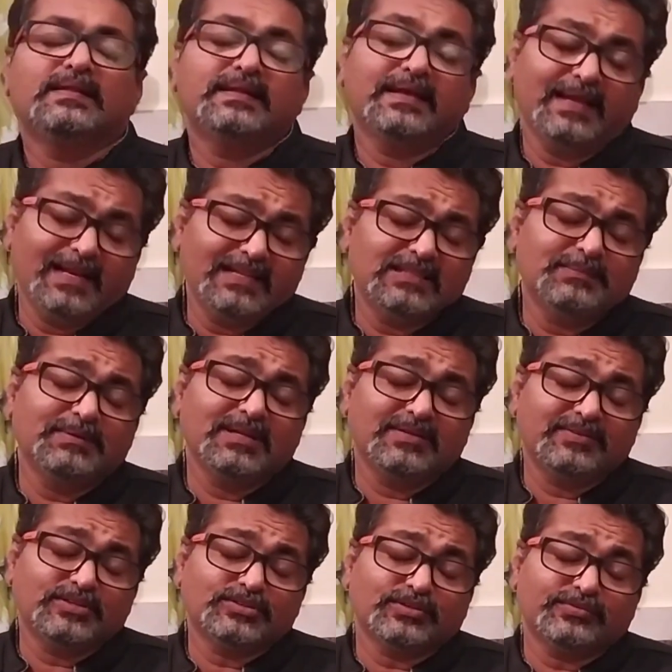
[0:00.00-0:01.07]
the health
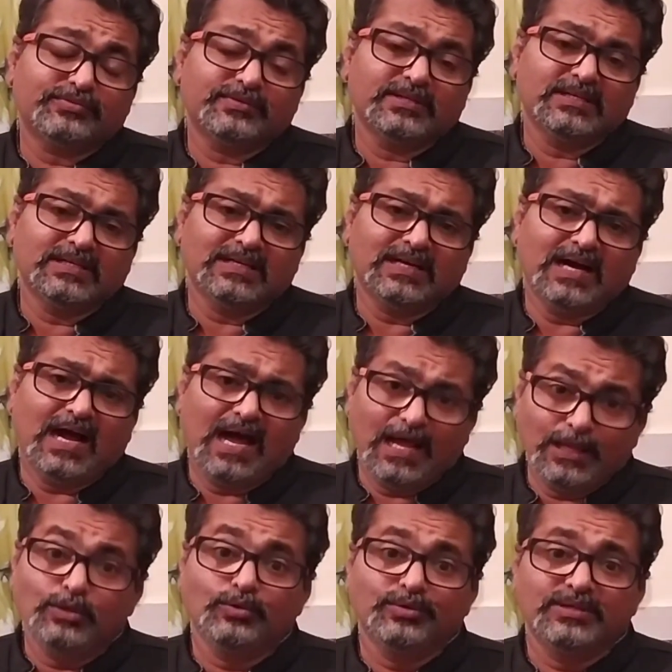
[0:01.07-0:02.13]
benefits of uh,
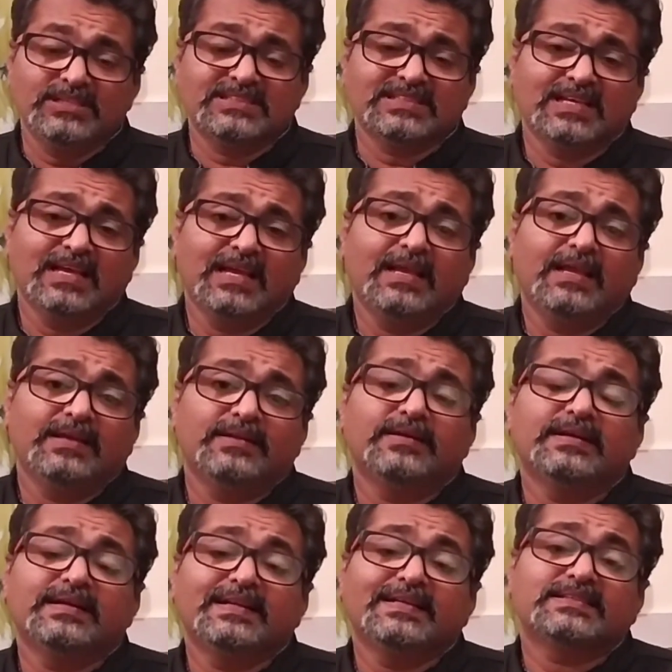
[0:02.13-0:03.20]
aloo is you know
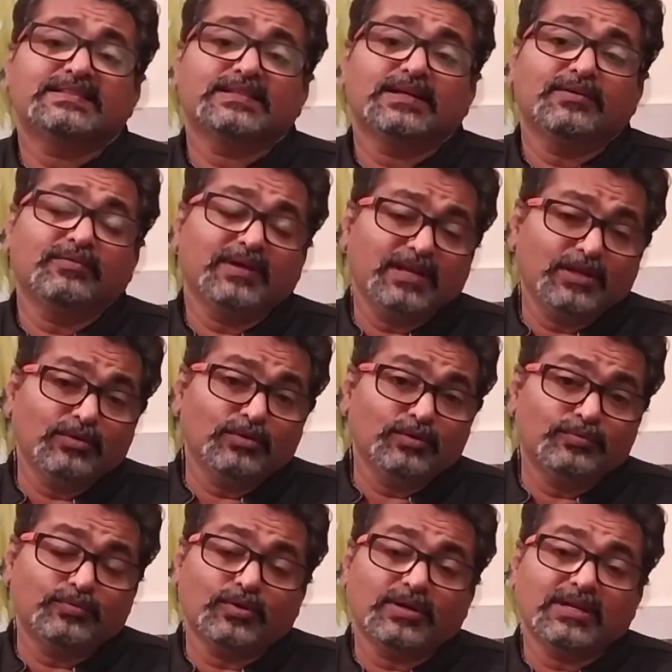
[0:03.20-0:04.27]
it is uh, very good
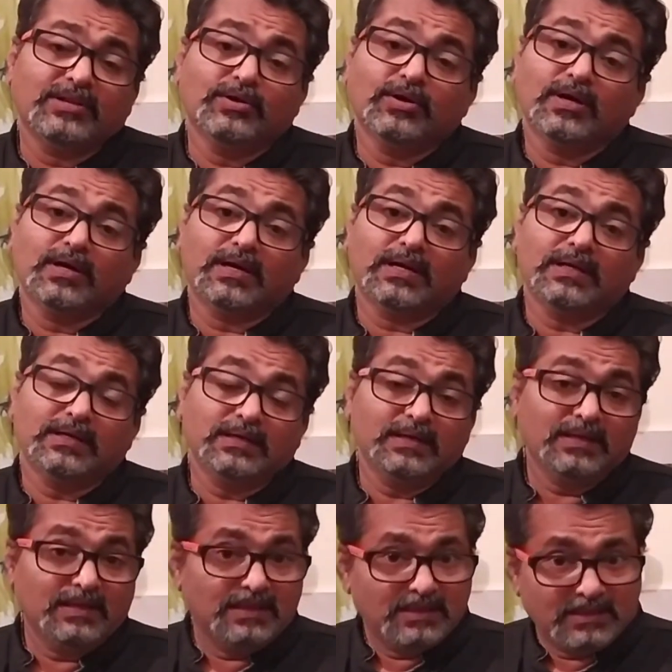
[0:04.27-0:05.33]
for your
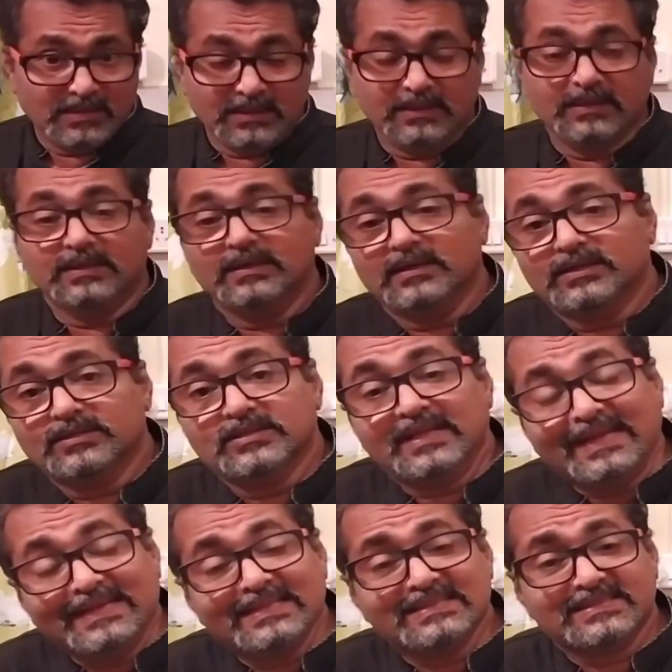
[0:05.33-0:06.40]
uh, uh,
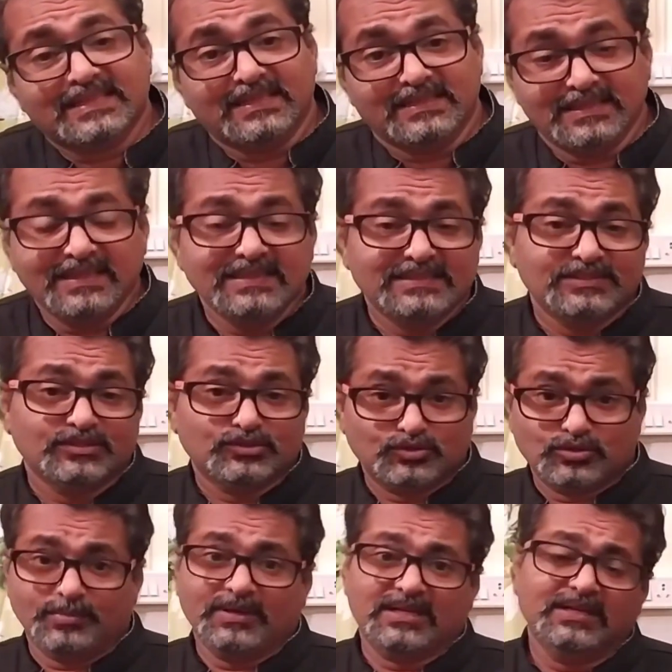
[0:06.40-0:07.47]
intestine that is your
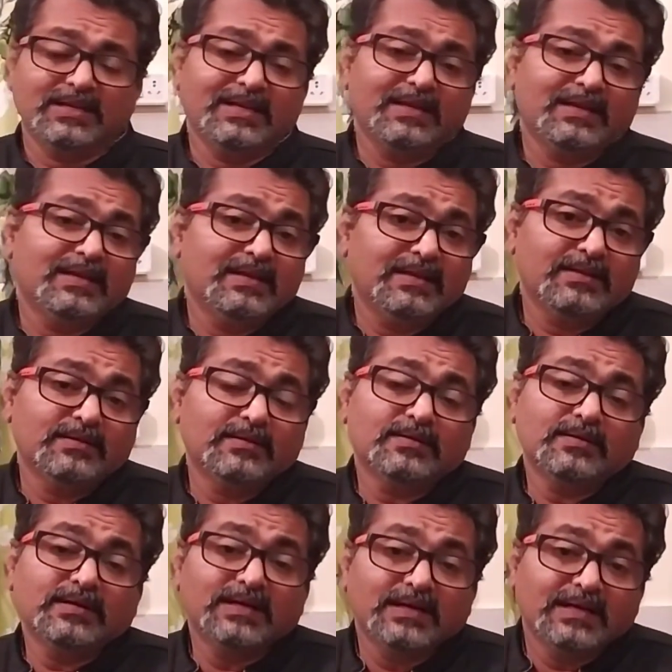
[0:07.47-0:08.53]
stomach you
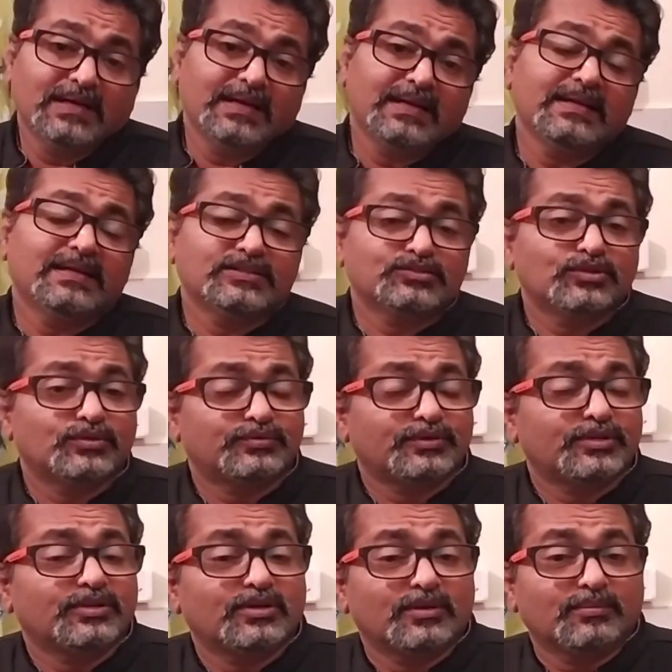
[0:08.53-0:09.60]
know, uh, and it is good for
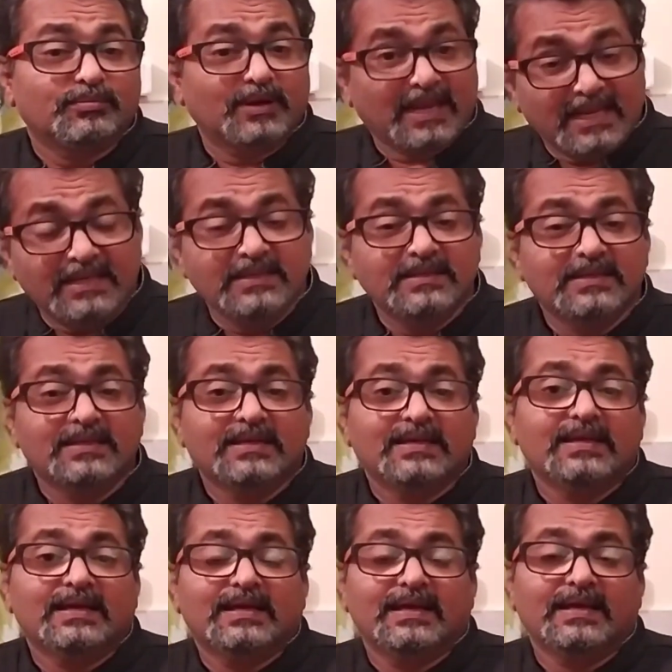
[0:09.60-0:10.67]
your brain.
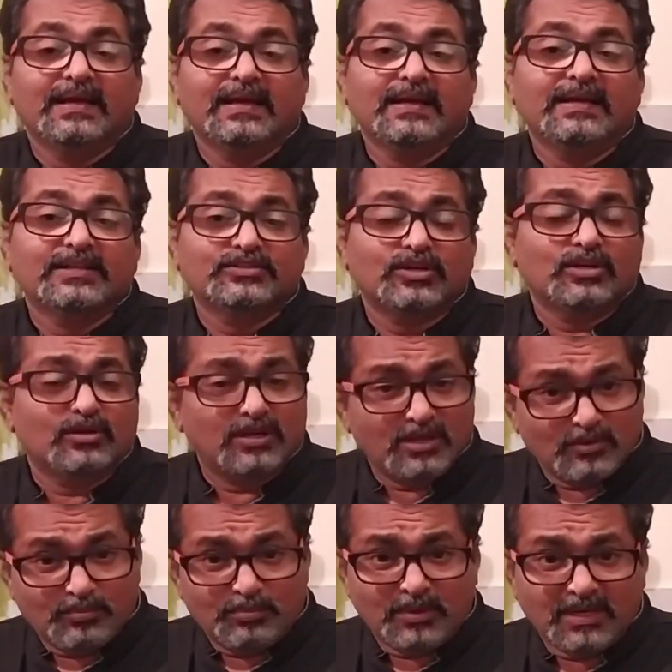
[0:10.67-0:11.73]
Uh, it has got a lot
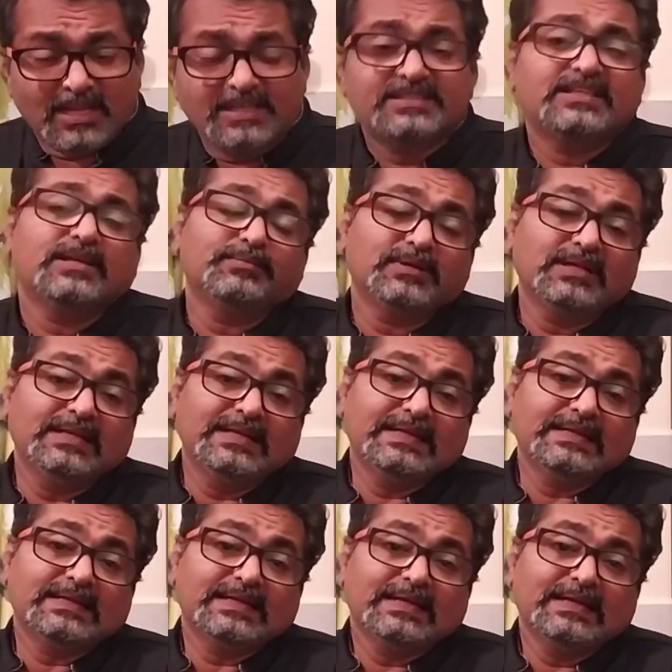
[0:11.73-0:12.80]
of potassium in
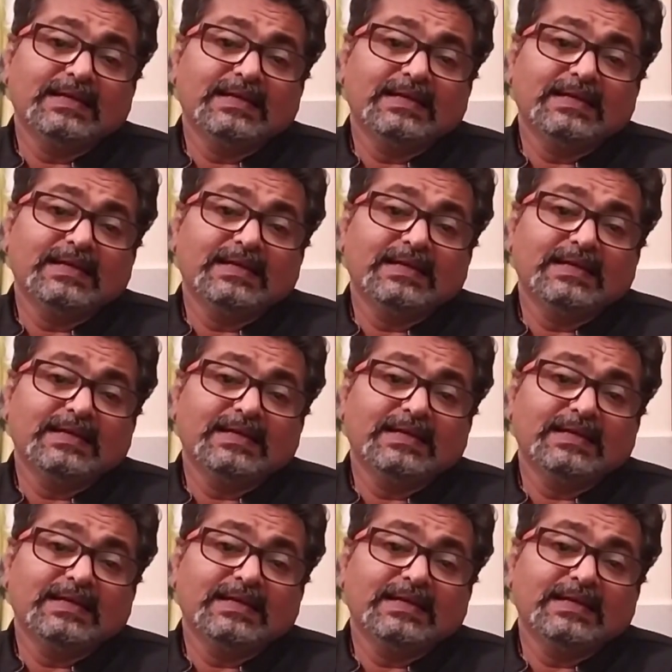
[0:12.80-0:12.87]
it,